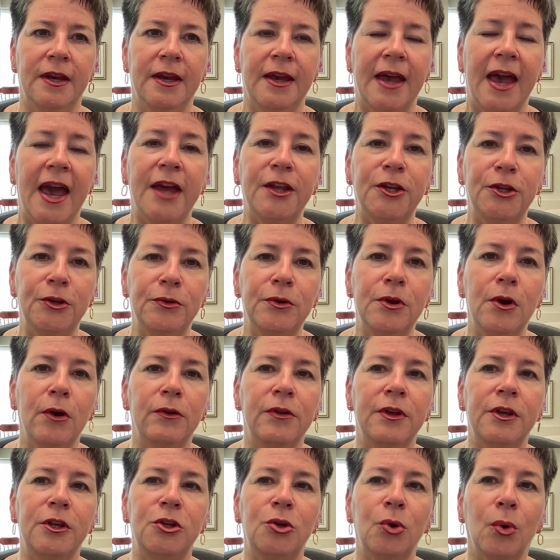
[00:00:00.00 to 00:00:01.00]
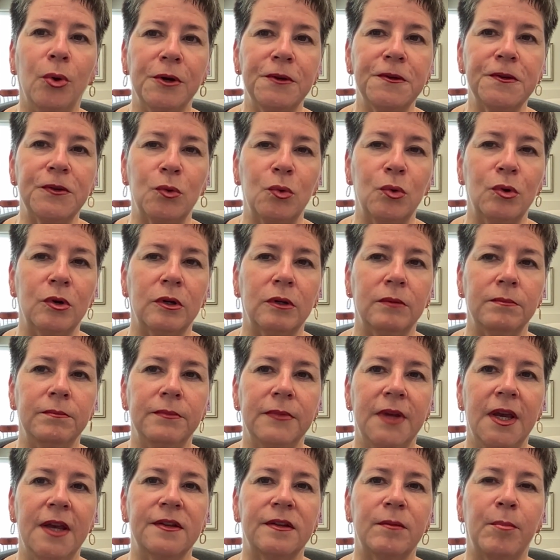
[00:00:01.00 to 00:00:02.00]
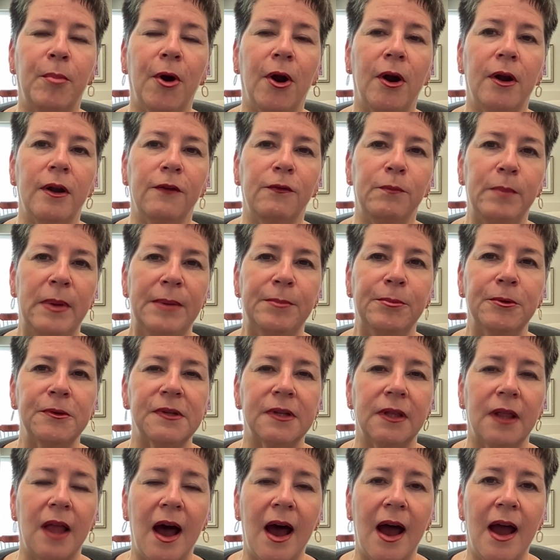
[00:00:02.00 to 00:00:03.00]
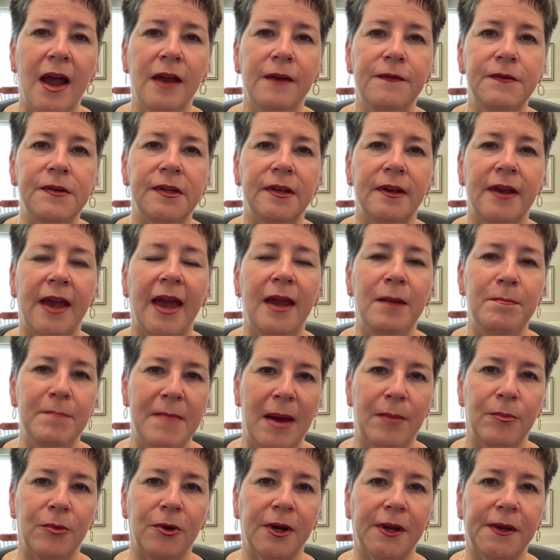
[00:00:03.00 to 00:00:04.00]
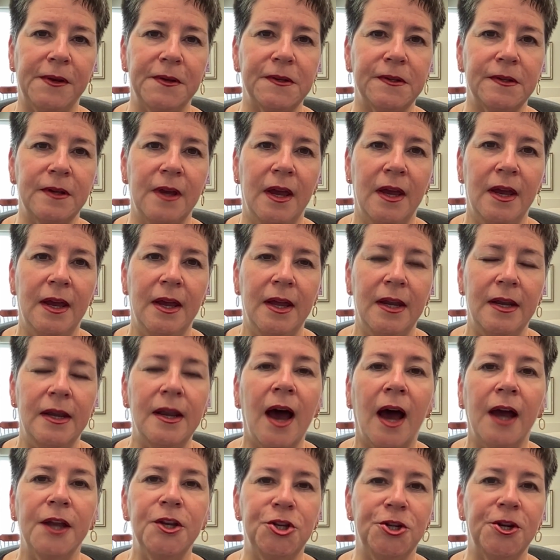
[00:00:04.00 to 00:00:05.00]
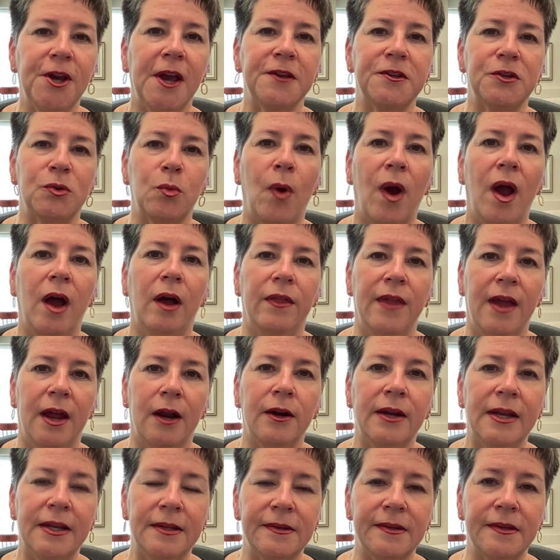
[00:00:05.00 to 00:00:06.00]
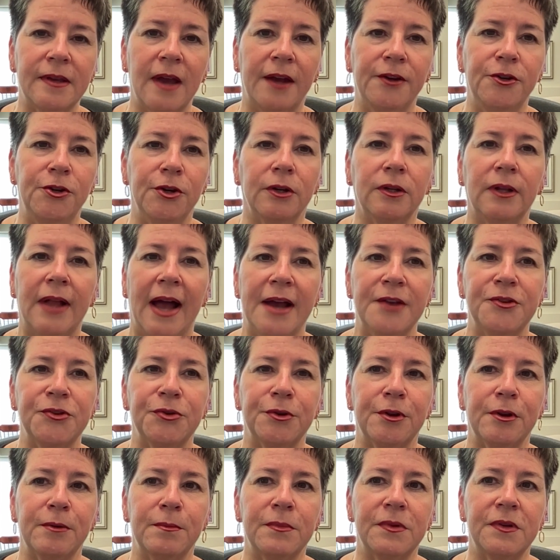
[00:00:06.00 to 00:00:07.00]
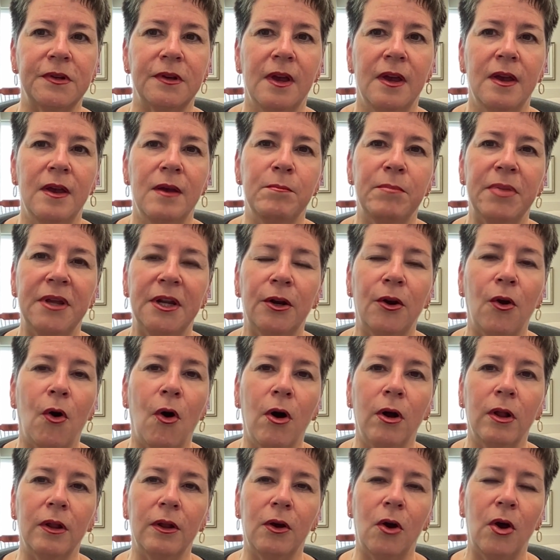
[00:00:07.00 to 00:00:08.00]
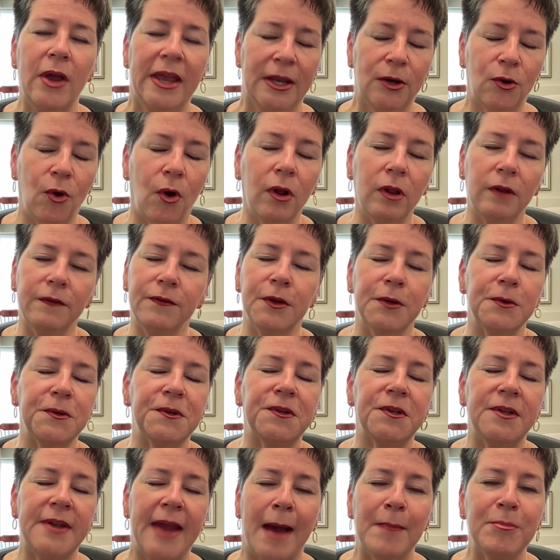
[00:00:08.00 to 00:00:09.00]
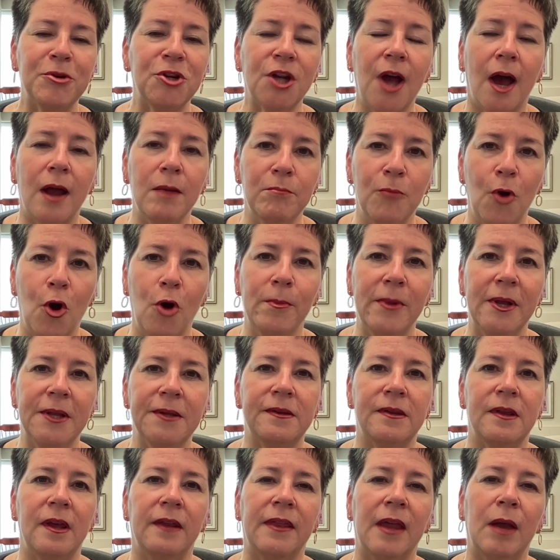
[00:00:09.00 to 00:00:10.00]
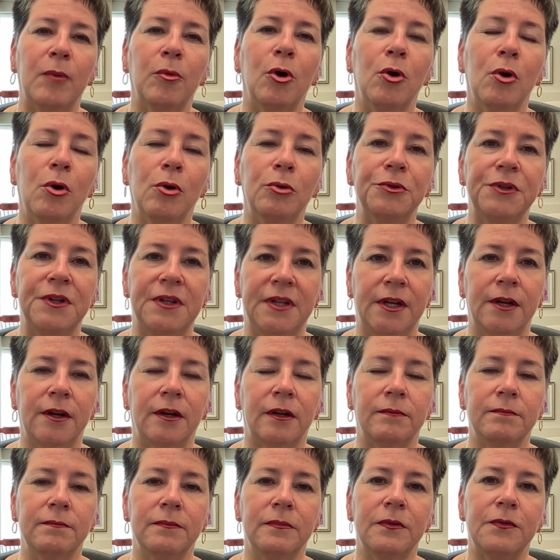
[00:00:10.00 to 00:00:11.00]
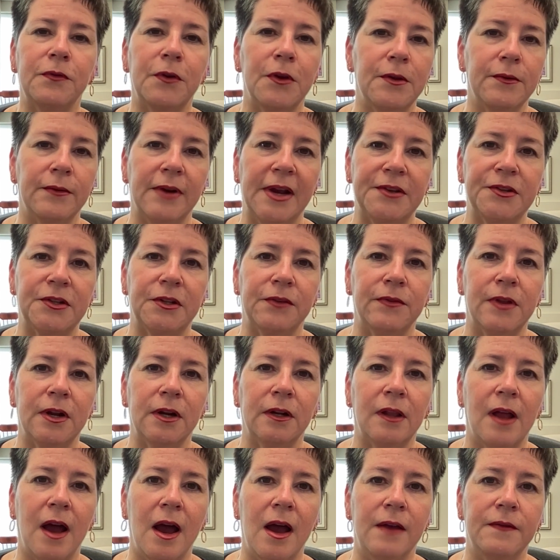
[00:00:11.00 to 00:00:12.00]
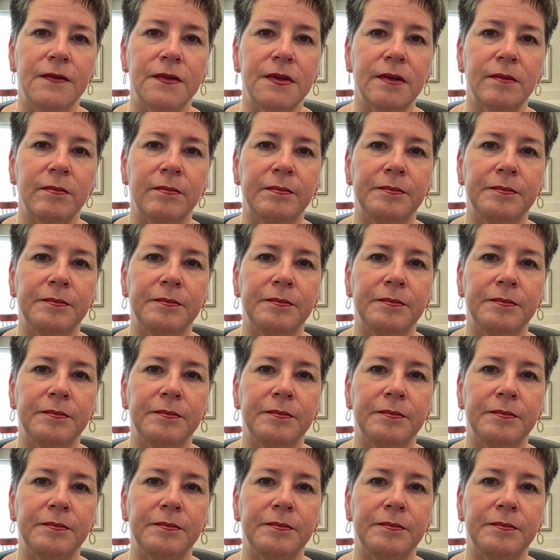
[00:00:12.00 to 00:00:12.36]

and you know that your school is a part of people's lives and memories, not just while they're inside your classrooms, but in all of those snapshot moments that they will hold dear for the rest of their lives.